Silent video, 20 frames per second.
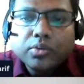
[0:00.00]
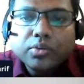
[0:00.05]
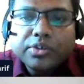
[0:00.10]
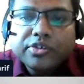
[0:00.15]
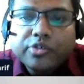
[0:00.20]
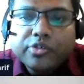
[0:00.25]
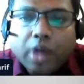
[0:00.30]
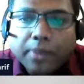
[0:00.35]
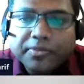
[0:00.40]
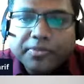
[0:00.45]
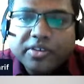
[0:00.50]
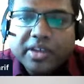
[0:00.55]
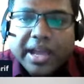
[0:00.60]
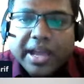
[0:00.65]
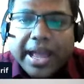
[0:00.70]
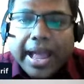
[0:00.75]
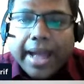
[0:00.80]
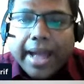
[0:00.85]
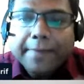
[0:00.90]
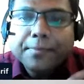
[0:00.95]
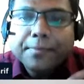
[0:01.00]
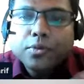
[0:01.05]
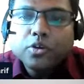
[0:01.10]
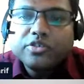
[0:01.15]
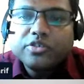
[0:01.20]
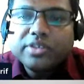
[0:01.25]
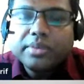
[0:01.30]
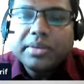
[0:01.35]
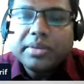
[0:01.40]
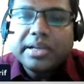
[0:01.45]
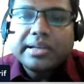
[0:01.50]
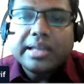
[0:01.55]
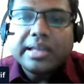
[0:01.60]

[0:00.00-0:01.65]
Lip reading: we stopped approximate